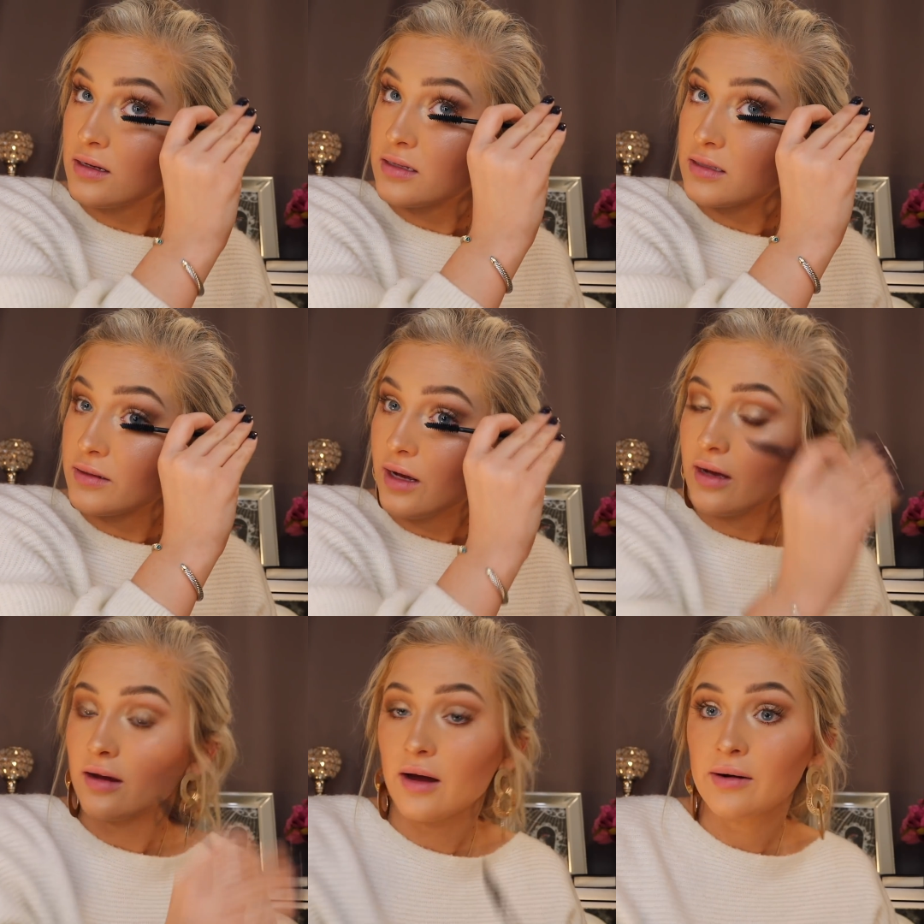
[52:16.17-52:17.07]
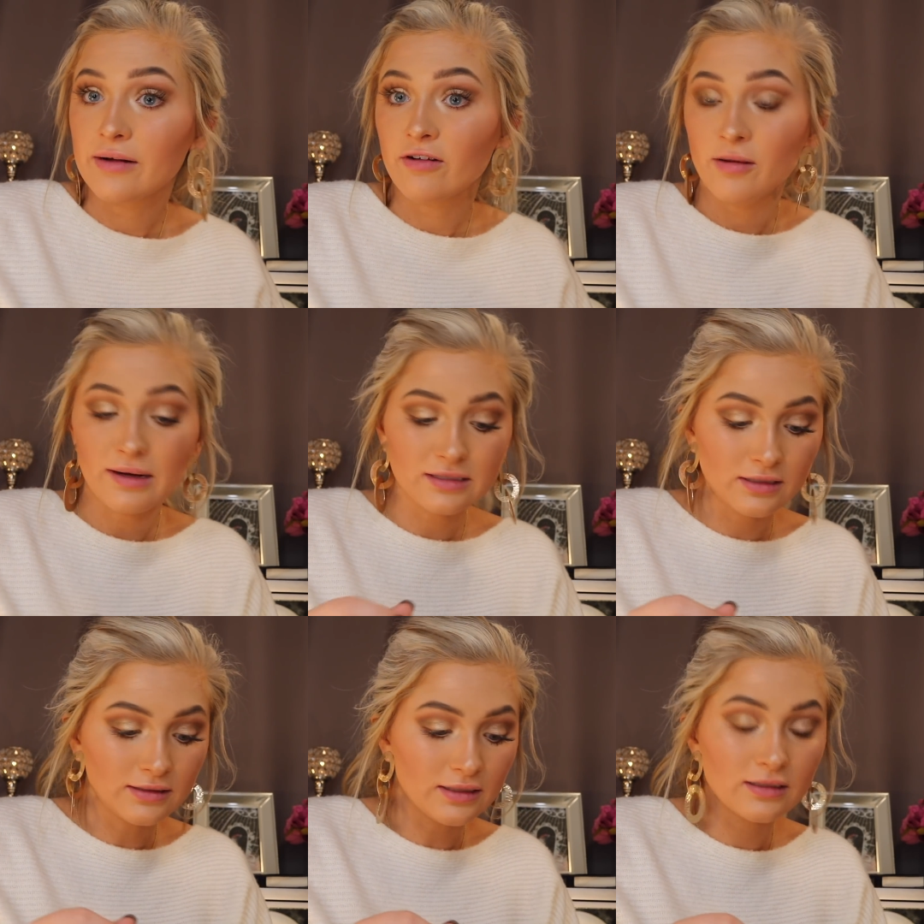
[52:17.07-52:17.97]
So yeah, I would never go back to
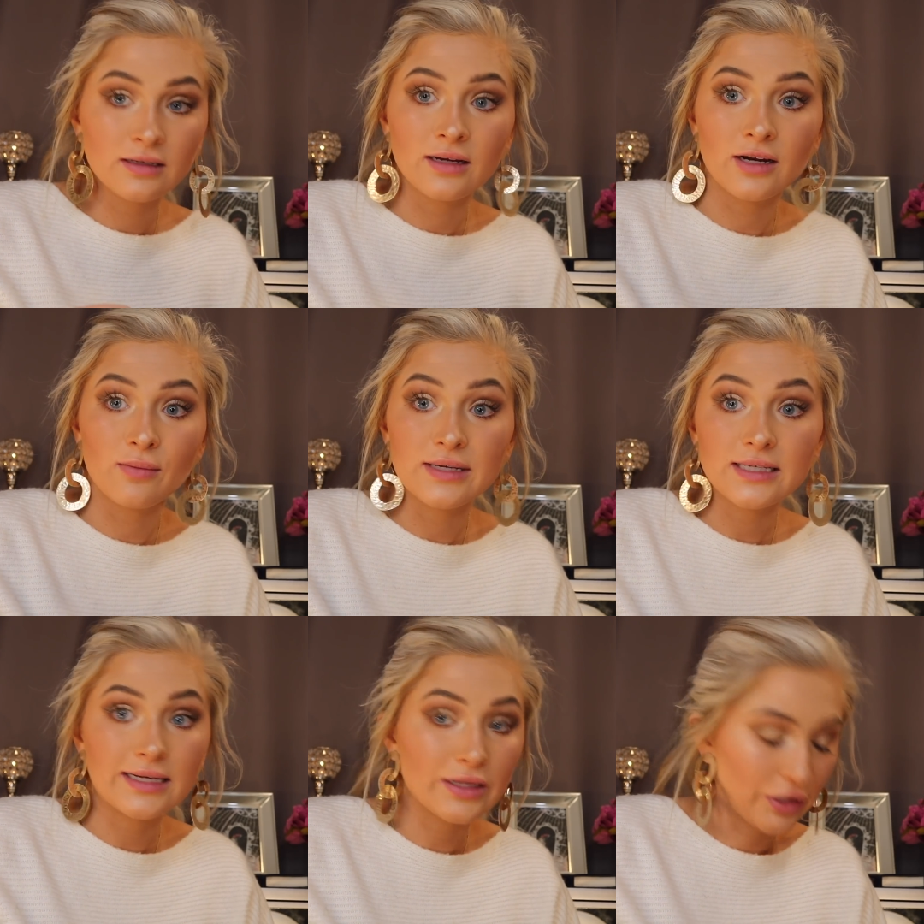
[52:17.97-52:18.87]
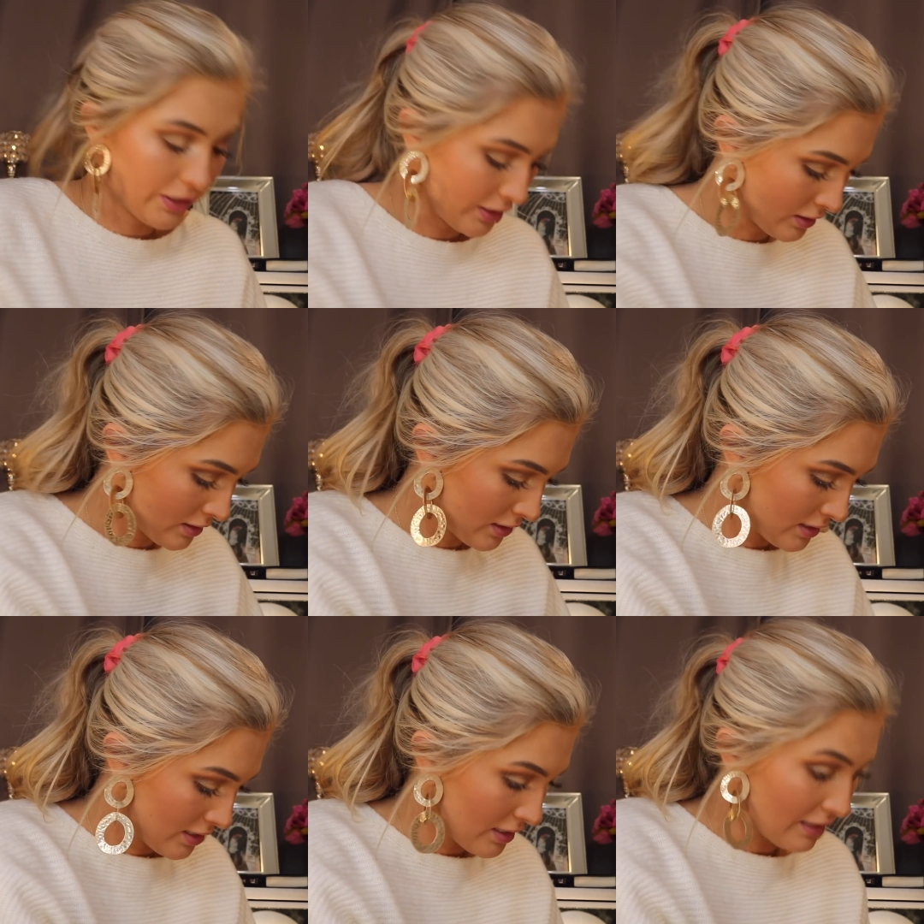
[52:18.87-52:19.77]
London. I don't miss it either.
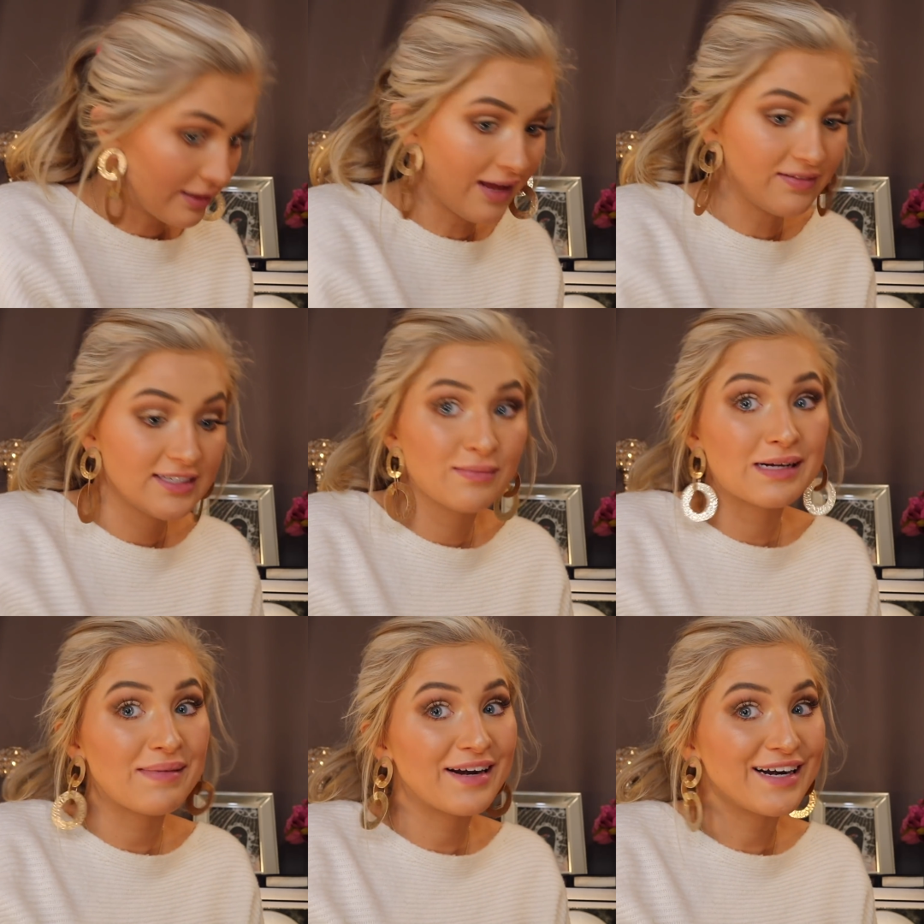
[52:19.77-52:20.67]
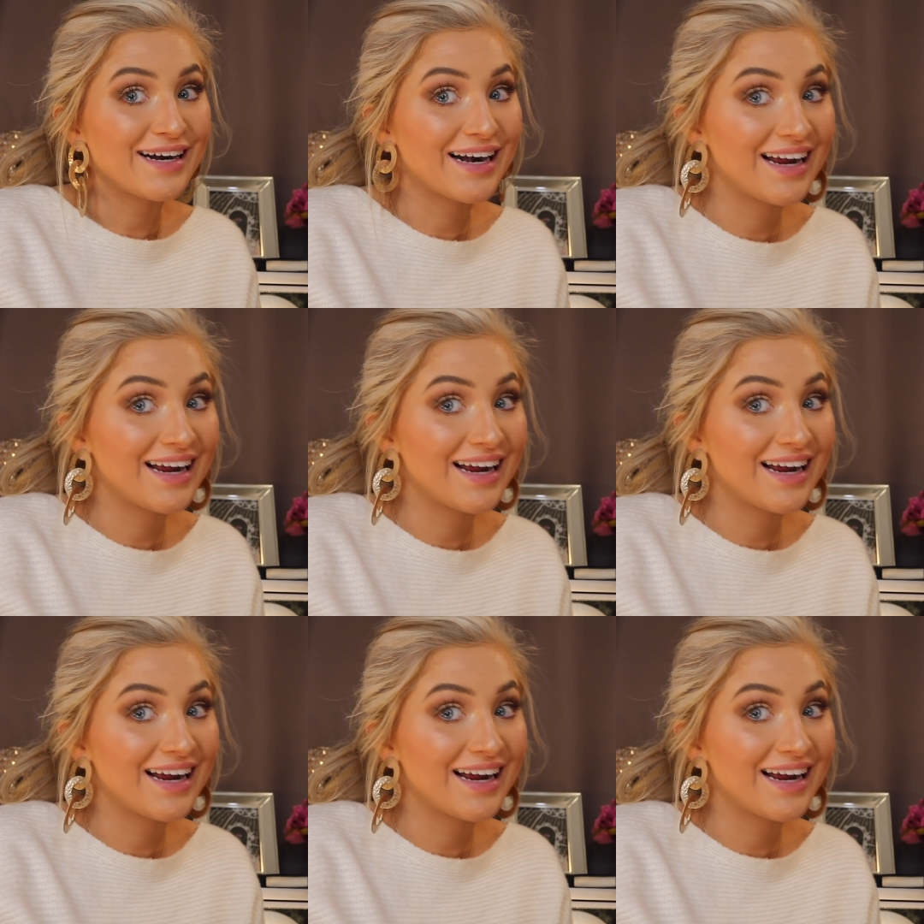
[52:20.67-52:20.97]
Life is so much better here.